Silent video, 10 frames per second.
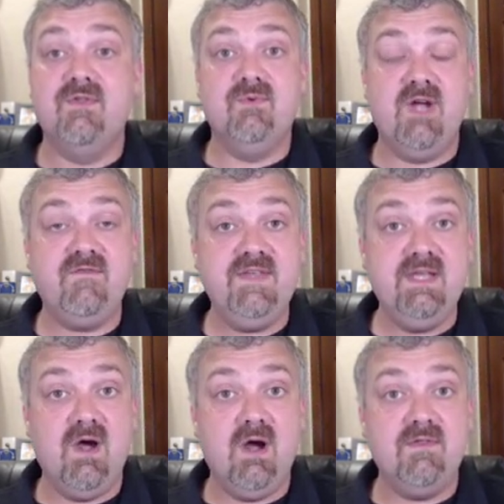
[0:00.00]
So the
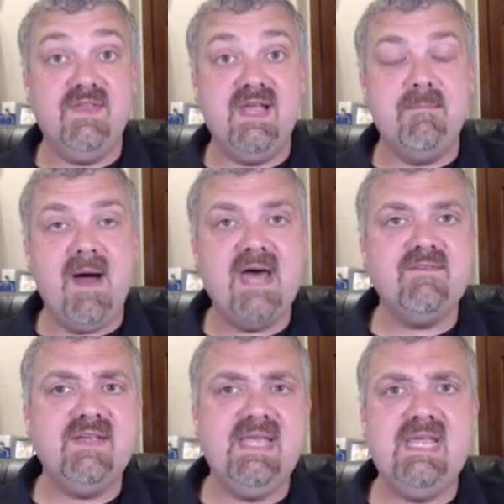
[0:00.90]
rough ER, think
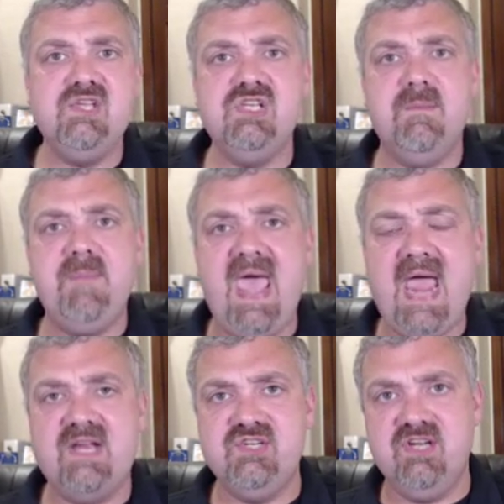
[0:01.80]
modification
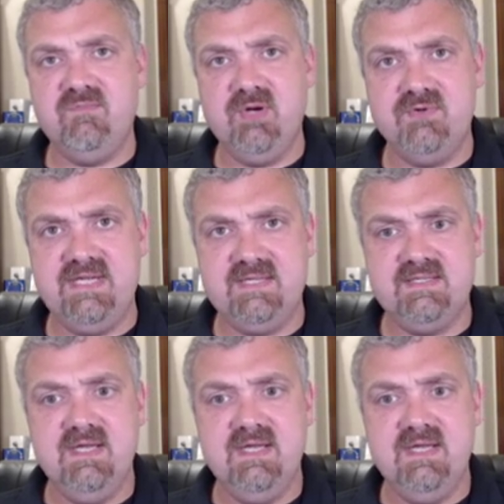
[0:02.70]
and packaging of proteins.